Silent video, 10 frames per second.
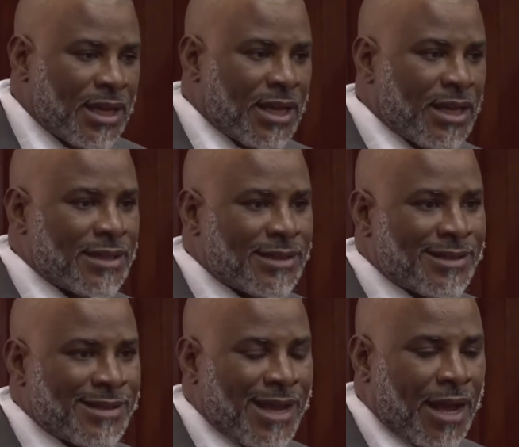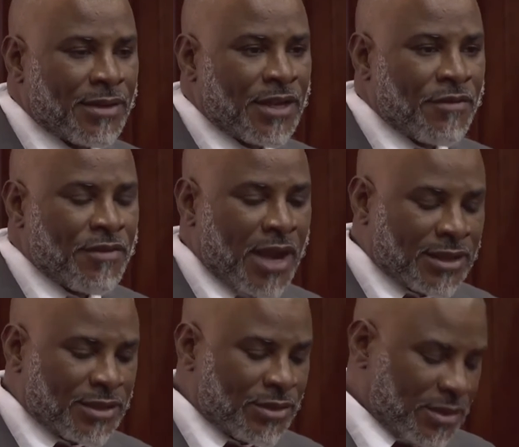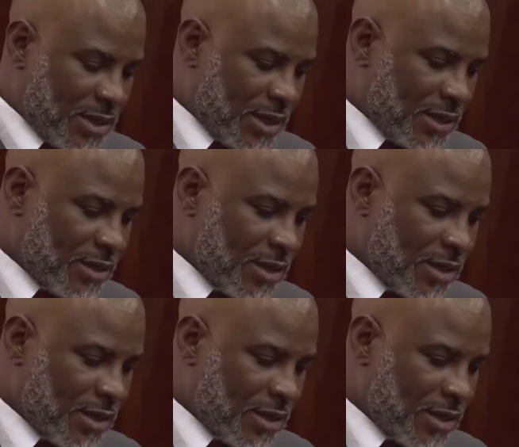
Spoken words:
is to see how they react in